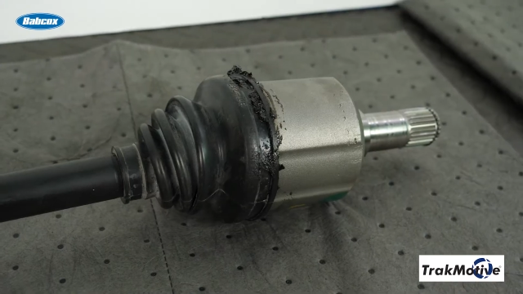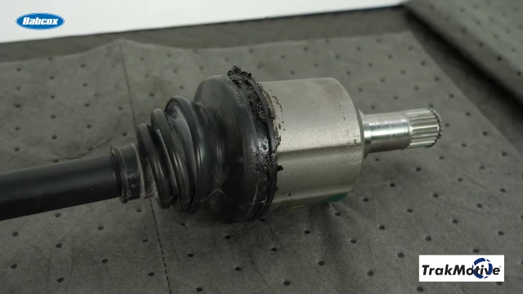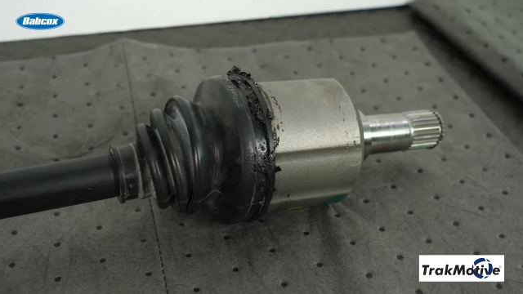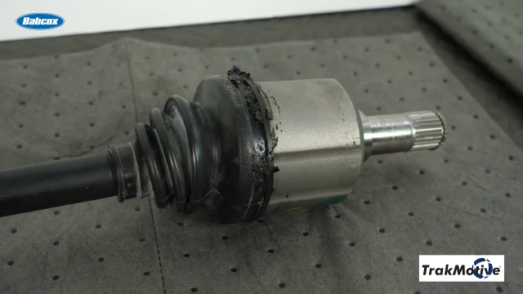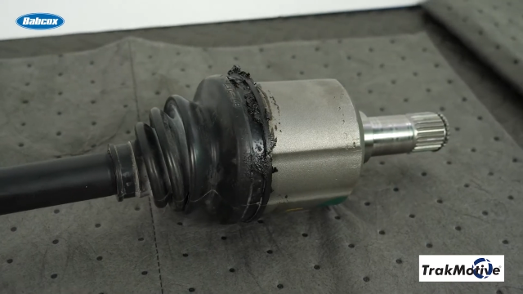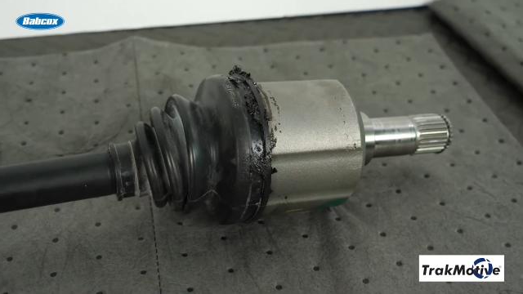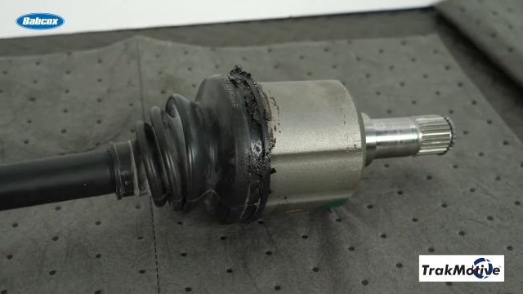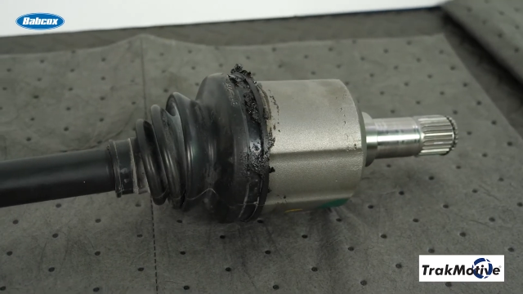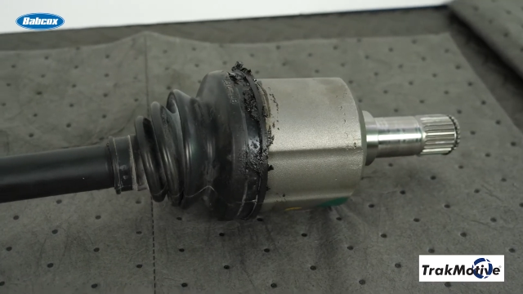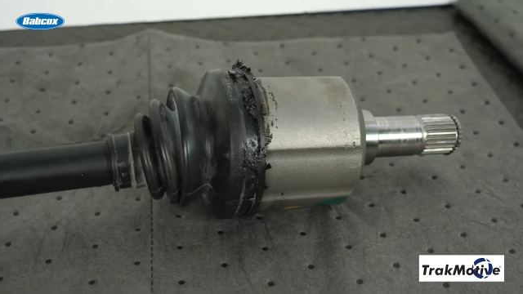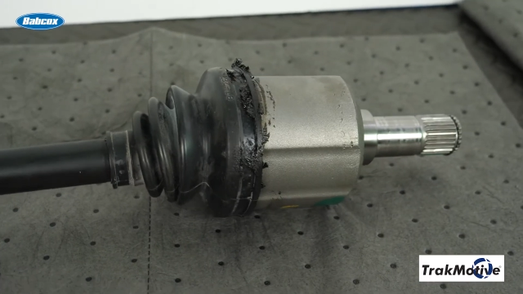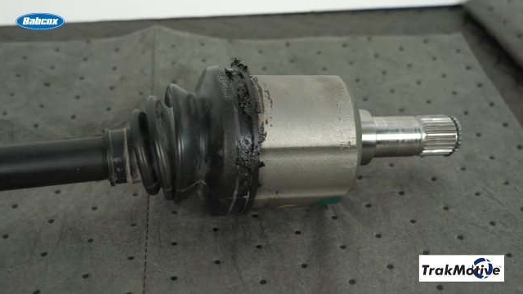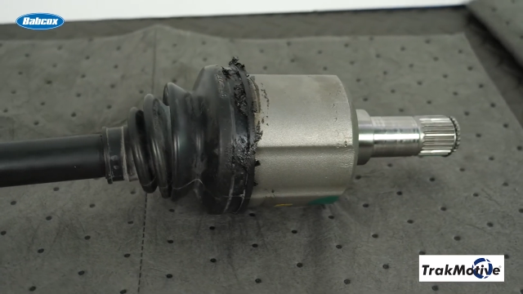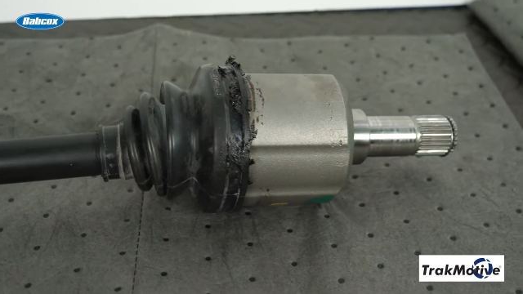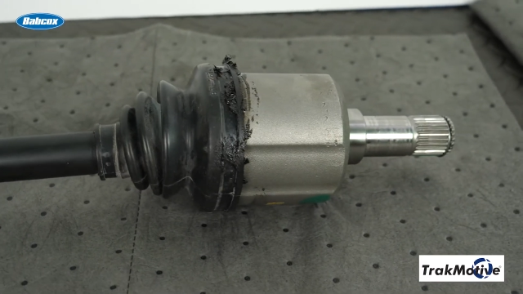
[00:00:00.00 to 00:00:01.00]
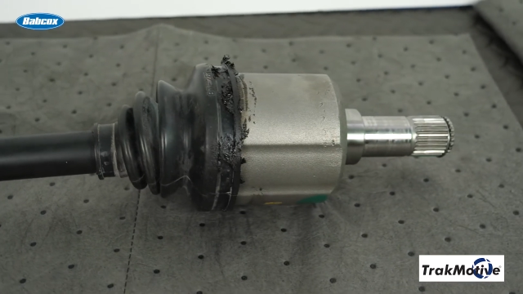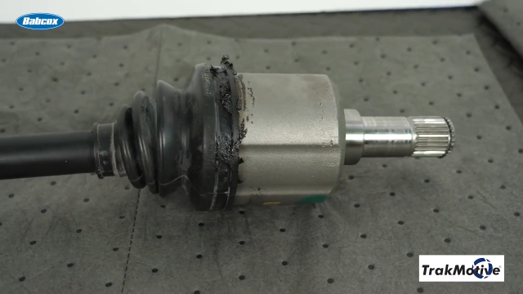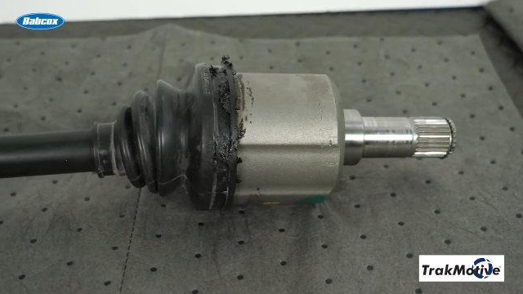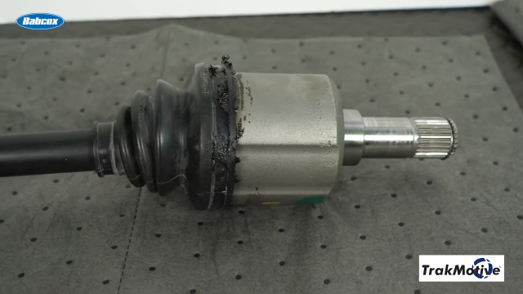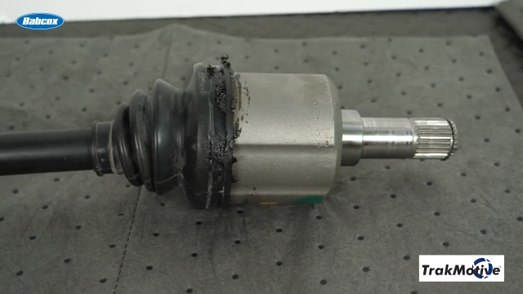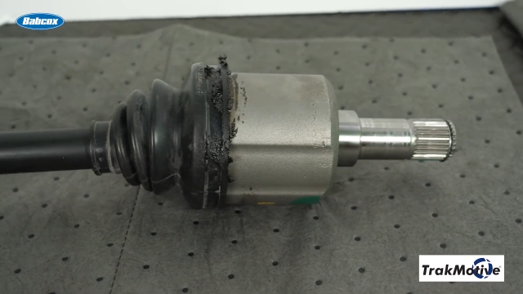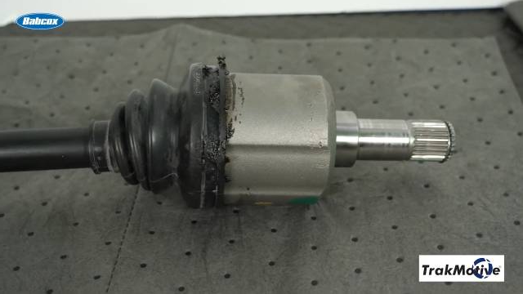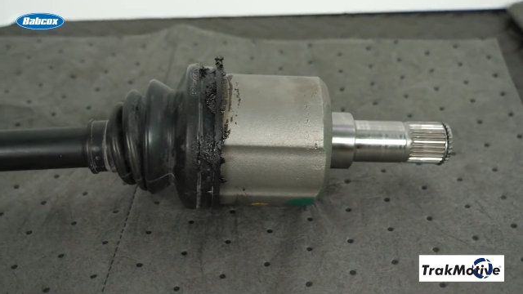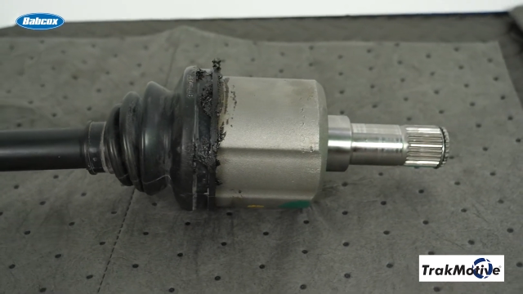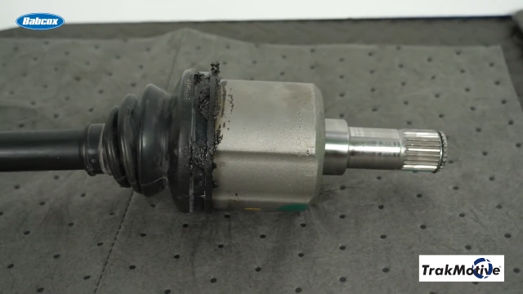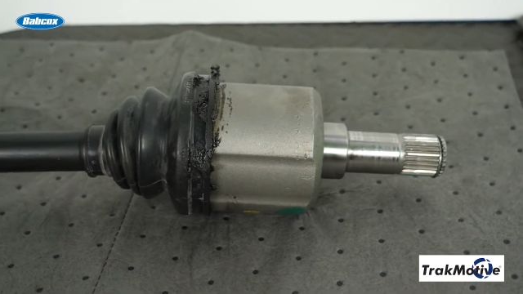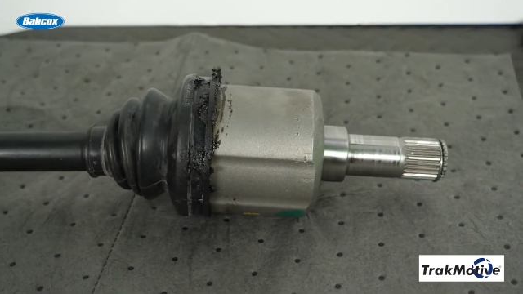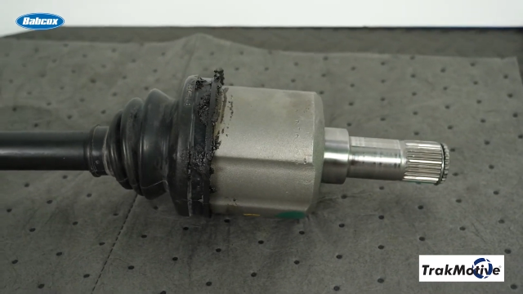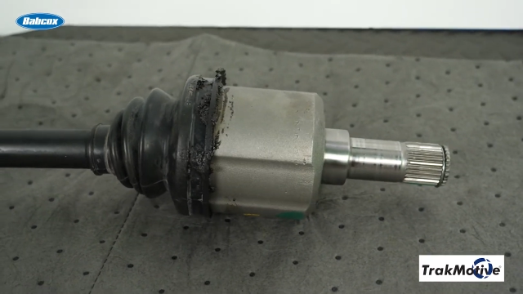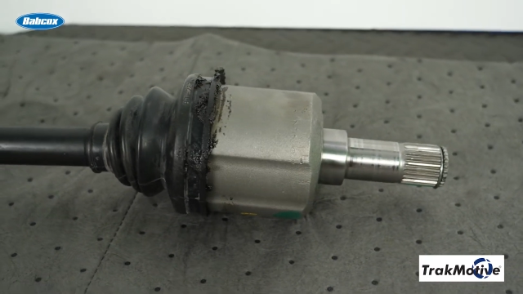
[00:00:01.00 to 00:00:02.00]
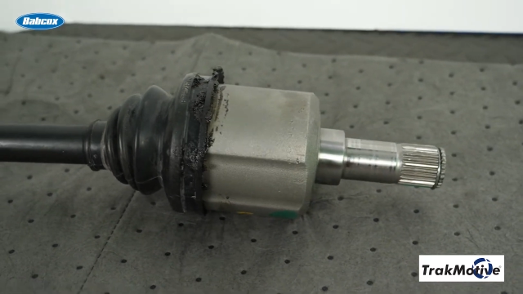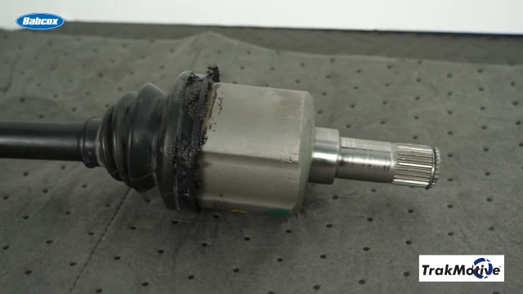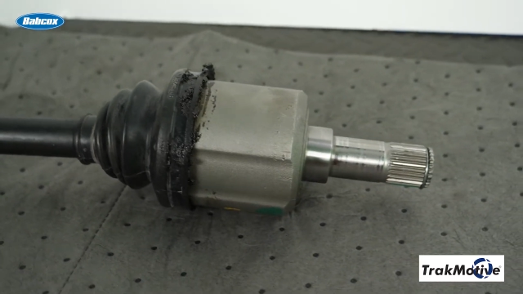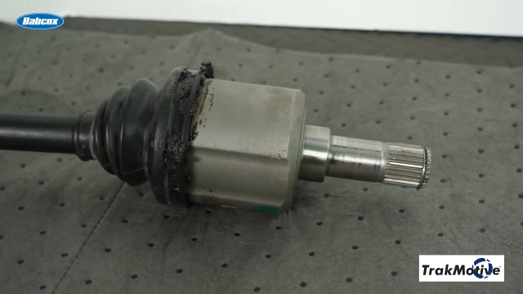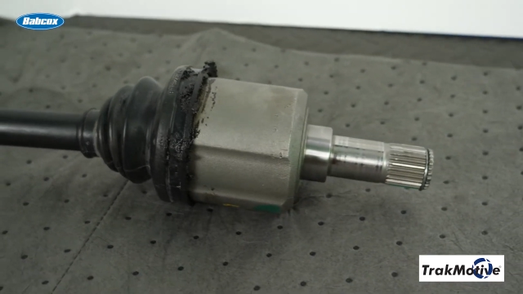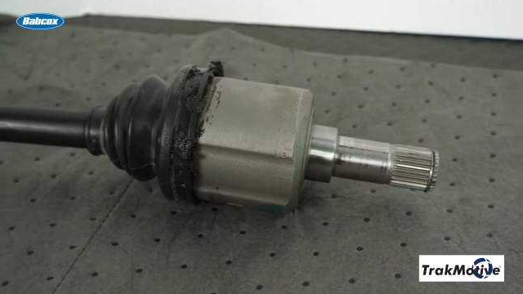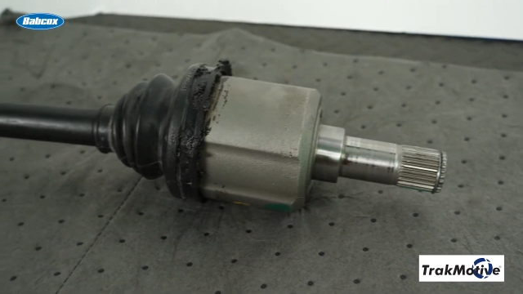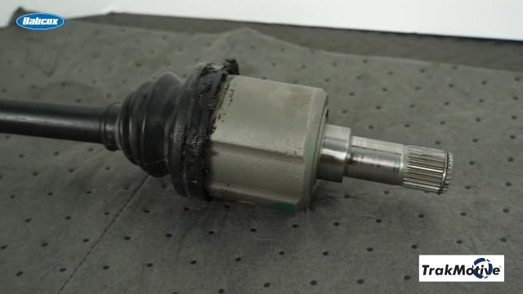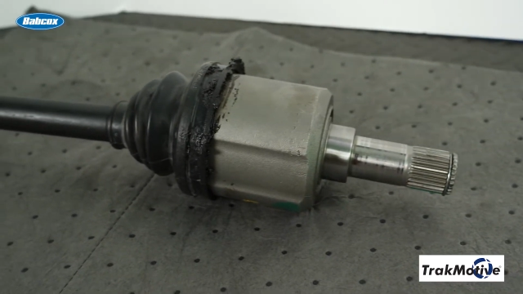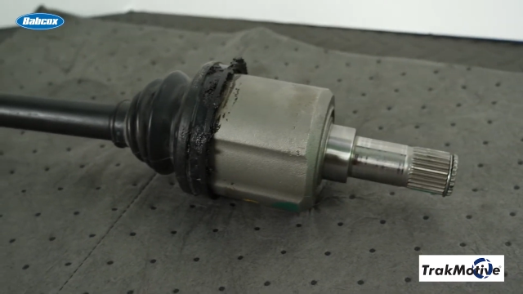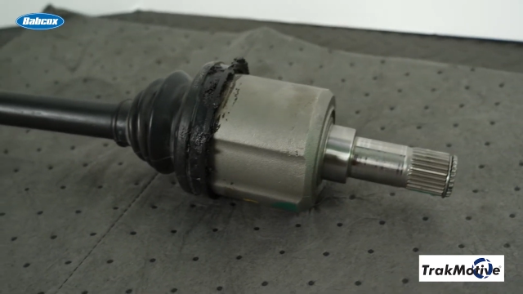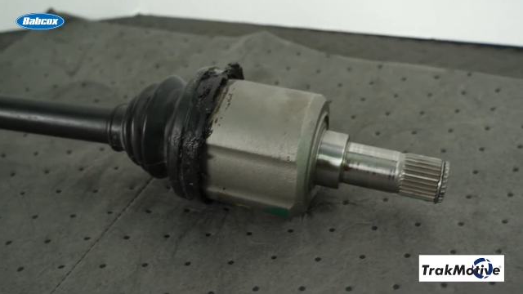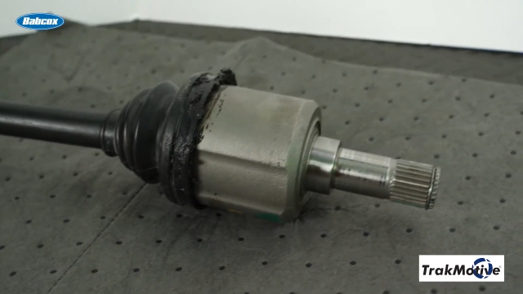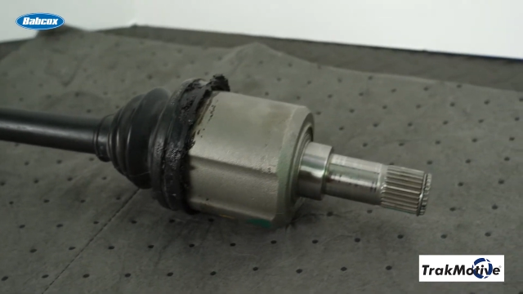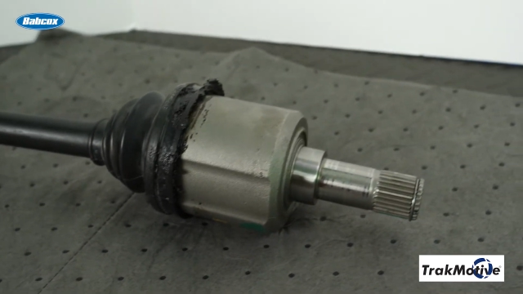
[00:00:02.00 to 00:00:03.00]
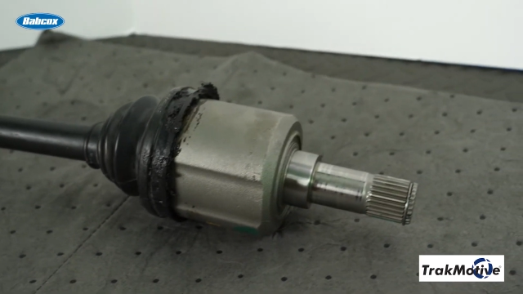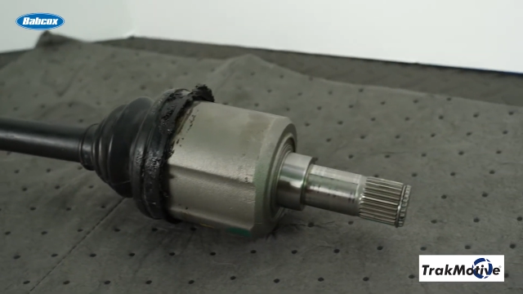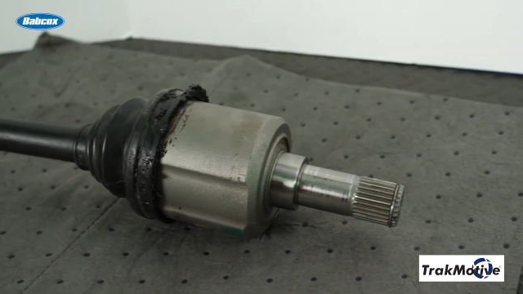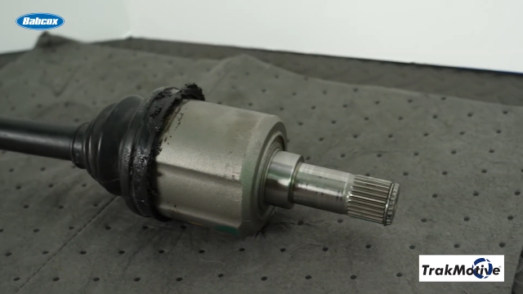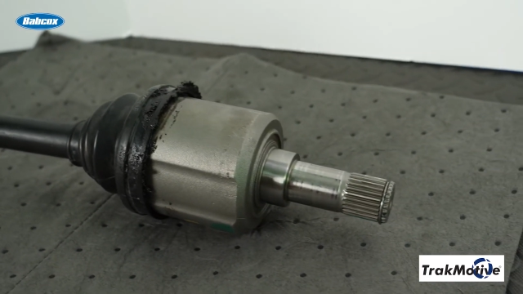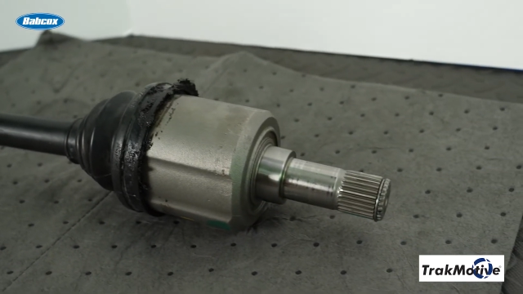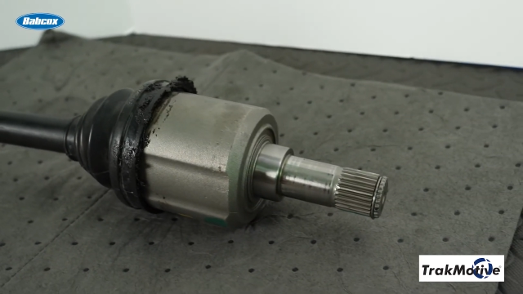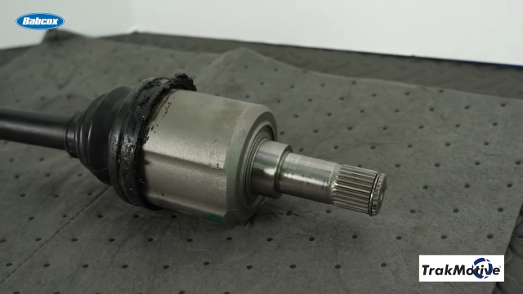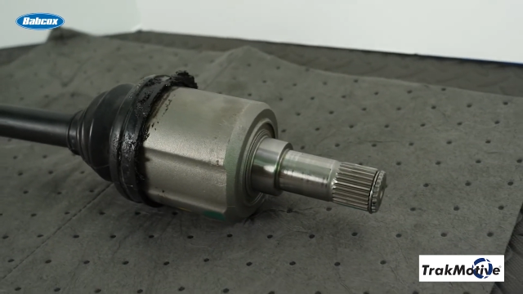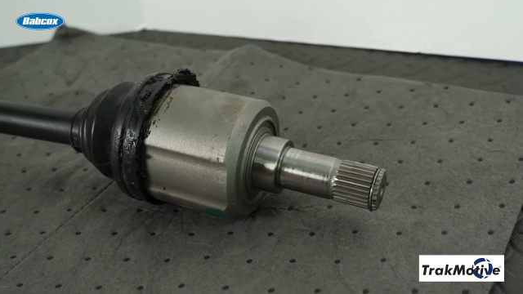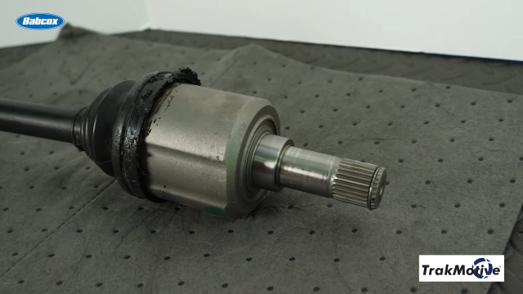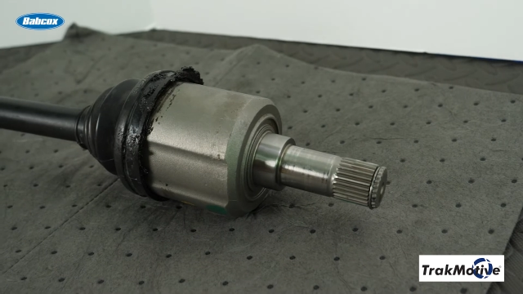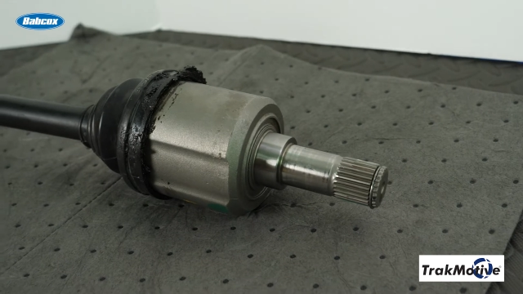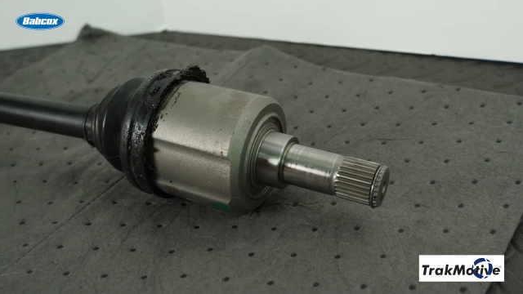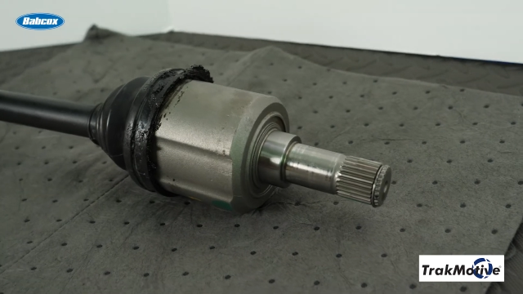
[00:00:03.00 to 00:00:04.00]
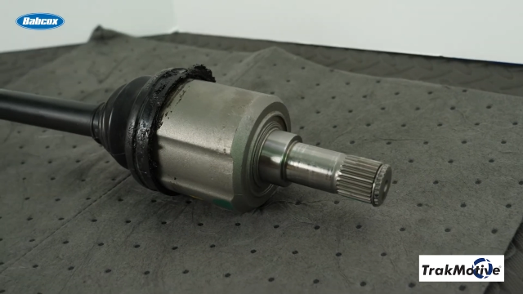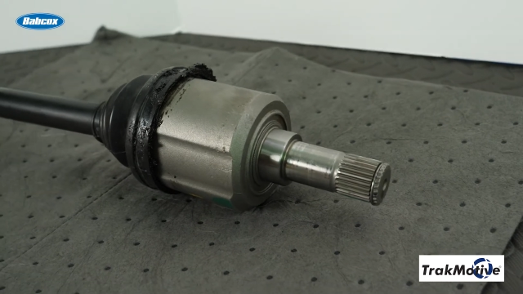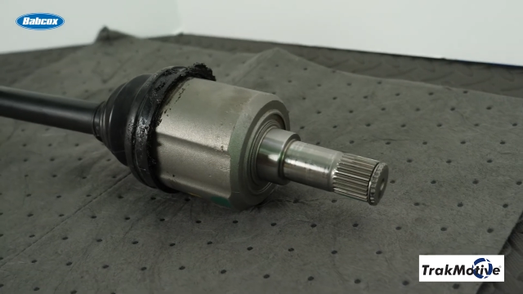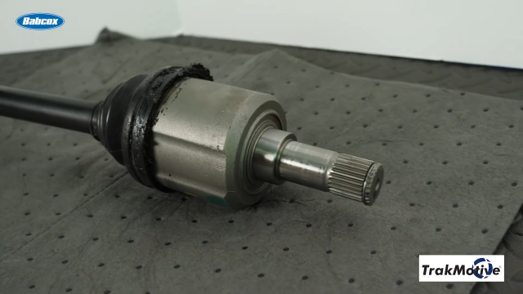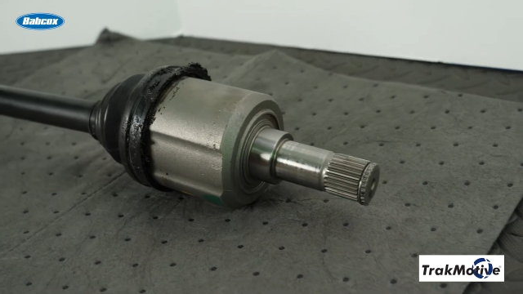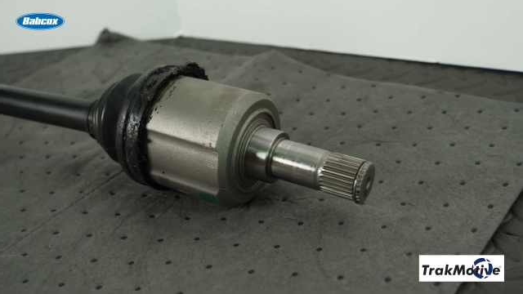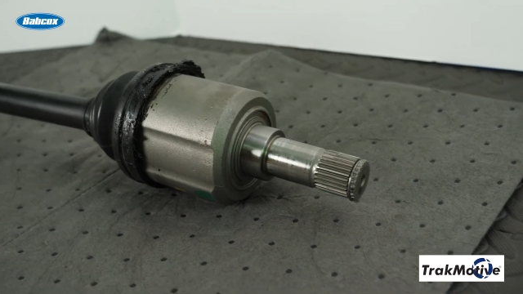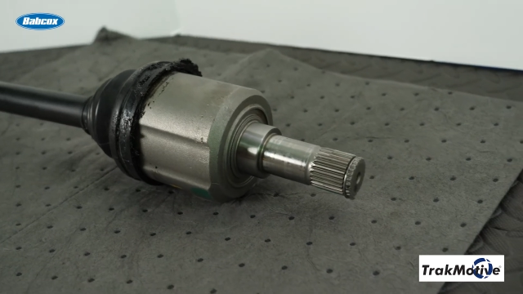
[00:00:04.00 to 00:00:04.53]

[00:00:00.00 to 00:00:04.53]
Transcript: [unreadable: no face in view]